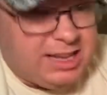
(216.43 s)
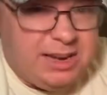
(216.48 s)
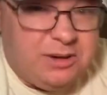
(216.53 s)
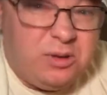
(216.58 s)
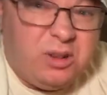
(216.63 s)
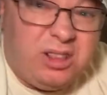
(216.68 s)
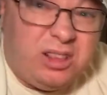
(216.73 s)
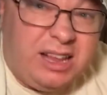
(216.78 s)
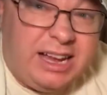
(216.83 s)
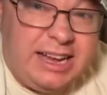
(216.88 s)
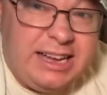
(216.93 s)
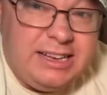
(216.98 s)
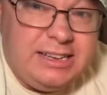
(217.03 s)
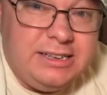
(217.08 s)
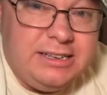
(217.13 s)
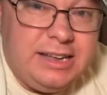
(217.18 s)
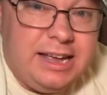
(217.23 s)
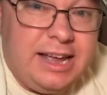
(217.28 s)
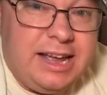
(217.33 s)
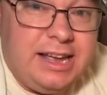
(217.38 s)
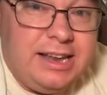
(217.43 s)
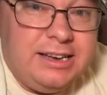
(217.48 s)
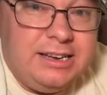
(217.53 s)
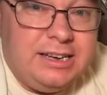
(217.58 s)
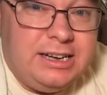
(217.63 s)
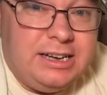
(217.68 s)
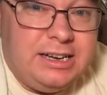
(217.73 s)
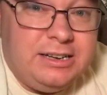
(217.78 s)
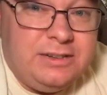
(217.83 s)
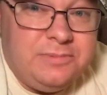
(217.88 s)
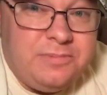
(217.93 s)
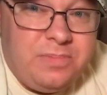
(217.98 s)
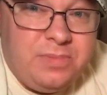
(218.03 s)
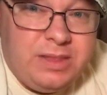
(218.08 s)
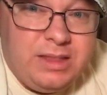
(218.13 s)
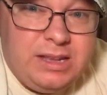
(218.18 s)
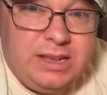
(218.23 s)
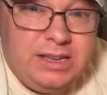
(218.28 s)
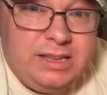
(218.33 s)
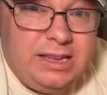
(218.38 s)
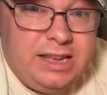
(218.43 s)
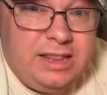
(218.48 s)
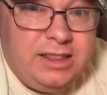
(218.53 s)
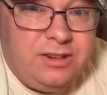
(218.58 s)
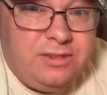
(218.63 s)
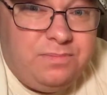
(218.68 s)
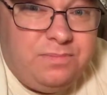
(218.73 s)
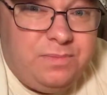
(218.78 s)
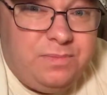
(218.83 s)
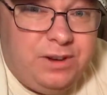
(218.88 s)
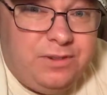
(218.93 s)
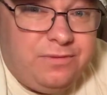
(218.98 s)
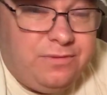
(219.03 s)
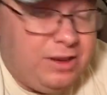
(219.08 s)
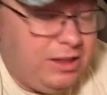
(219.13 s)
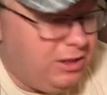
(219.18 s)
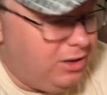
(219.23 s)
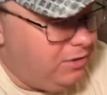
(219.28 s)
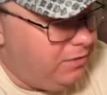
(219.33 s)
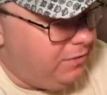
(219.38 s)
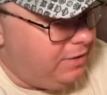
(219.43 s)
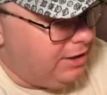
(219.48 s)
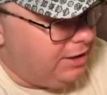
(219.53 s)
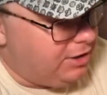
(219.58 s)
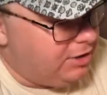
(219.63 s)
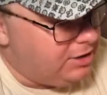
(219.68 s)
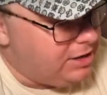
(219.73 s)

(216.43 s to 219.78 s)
were like. And yeah, they're fun little figures.